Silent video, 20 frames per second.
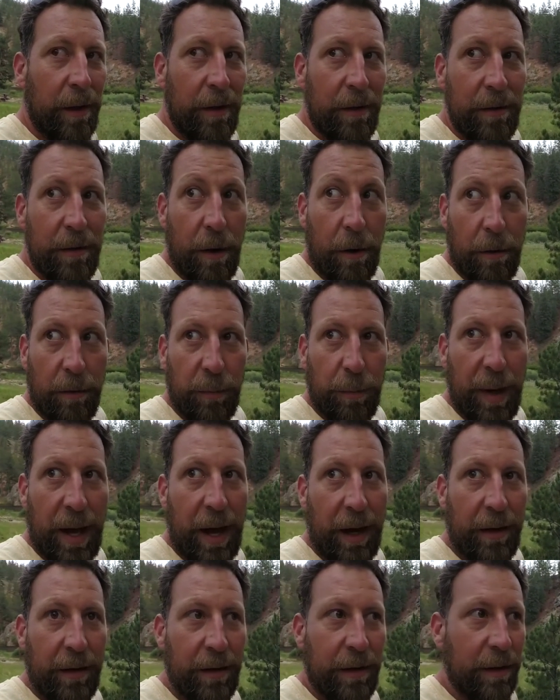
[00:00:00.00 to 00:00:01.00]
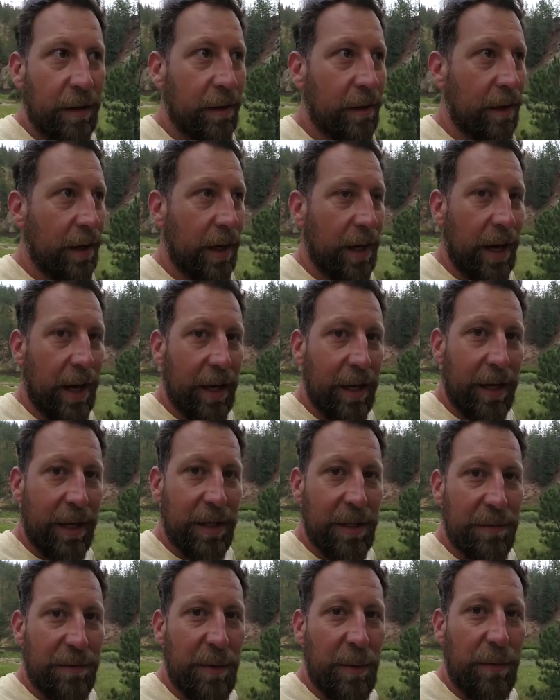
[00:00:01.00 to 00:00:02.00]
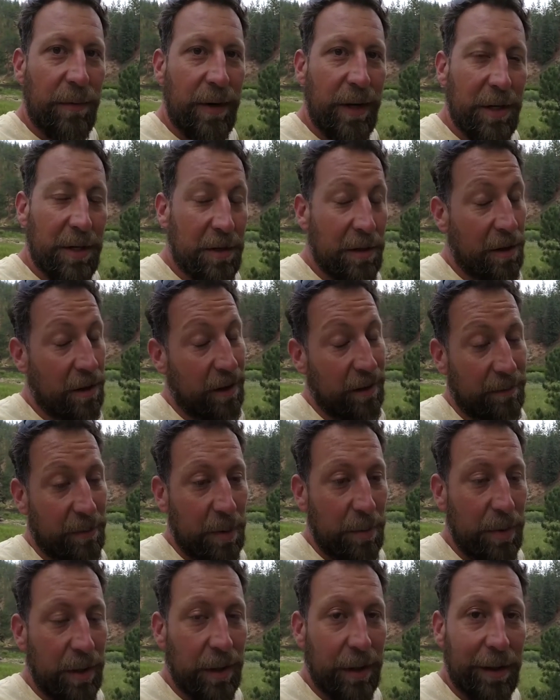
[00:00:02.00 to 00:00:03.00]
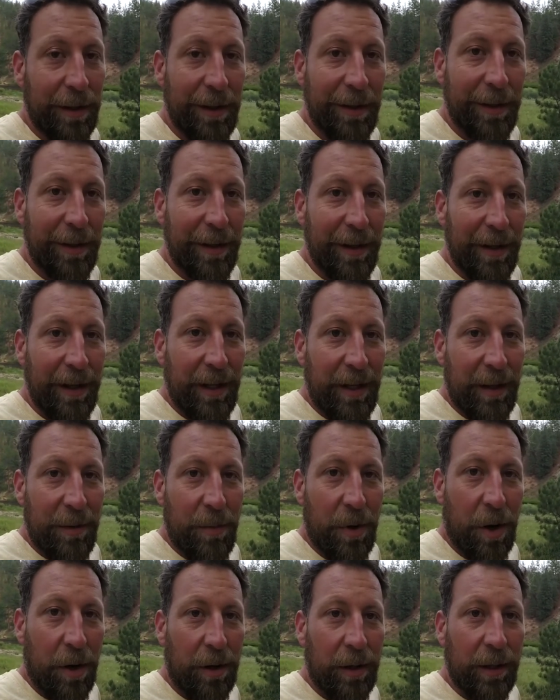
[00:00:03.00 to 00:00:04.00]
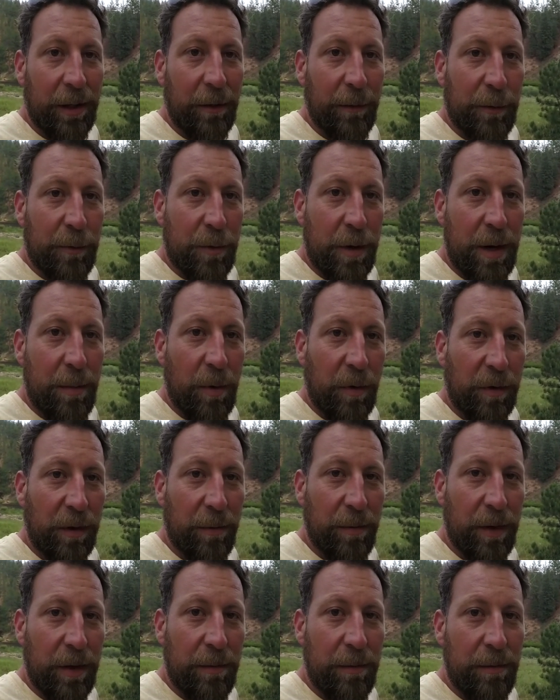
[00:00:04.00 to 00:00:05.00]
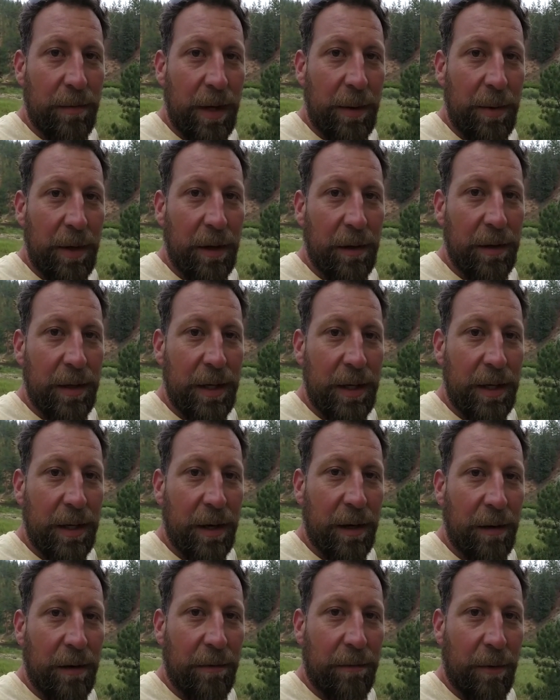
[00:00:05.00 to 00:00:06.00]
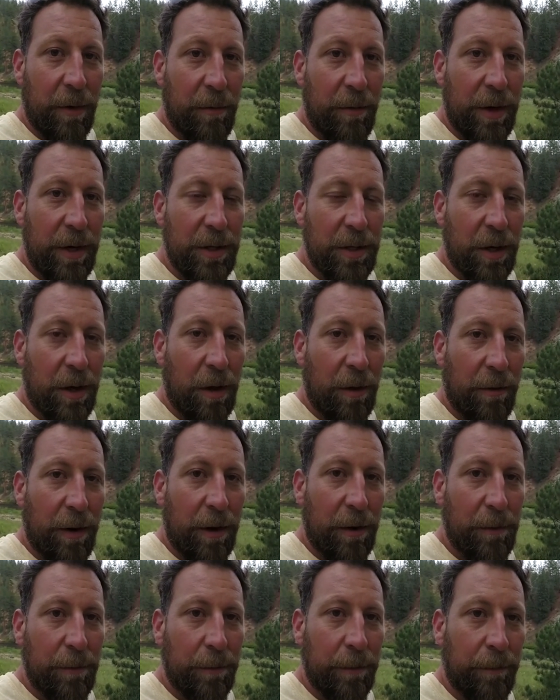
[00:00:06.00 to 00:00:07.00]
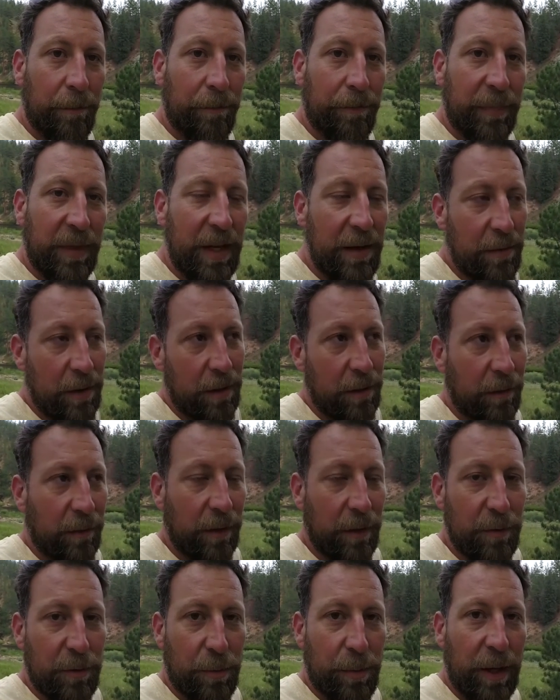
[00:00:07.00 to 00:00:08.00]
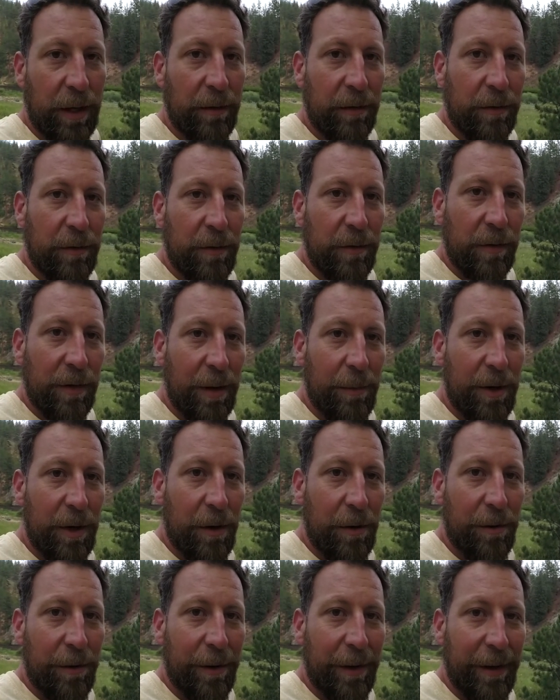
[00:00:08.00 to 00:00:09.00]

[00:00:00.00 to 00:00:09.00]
that aren't as packed that a guy can catch a few fish? They don't have to be big, but on a little stream or something, maybe on the Front Range of Colorado, even in the Central Mountains. Just let me know.